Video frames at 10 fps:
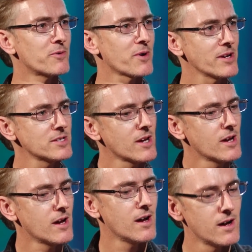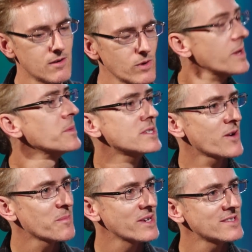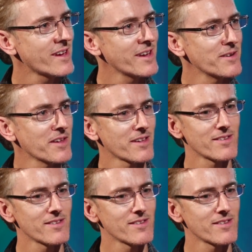Right. Well, let me start by saying uh,